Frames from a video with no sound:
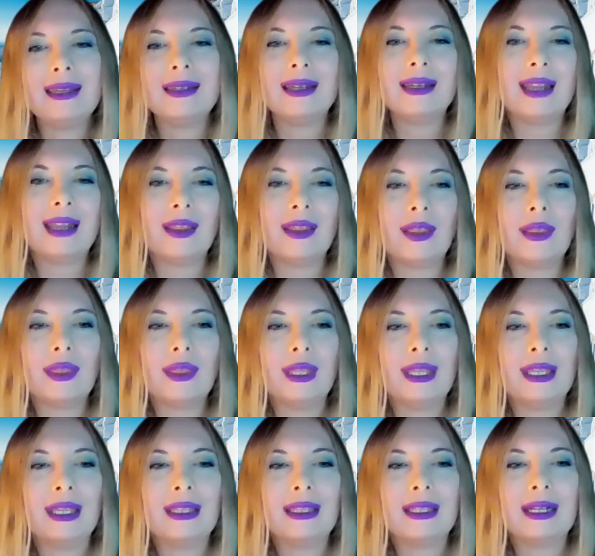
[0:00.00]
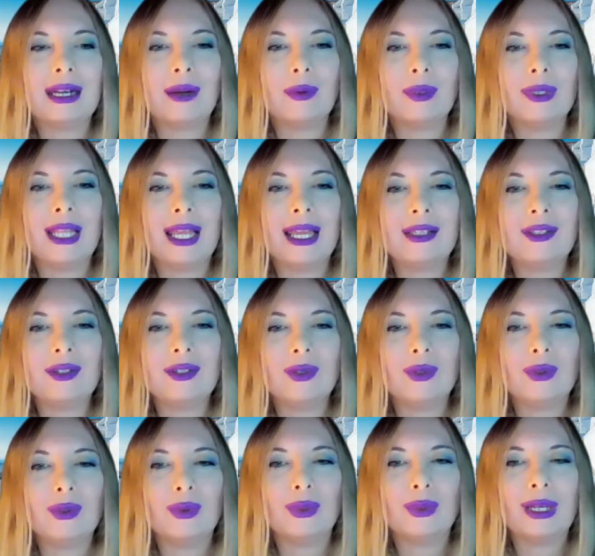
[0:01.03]
And another thing that I would like
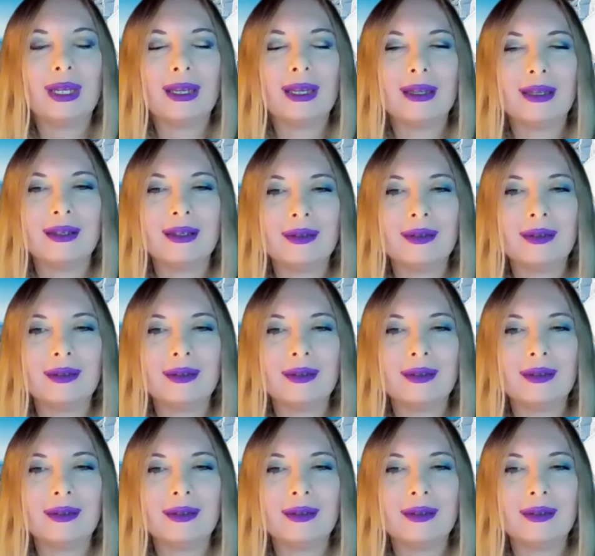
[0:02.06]
to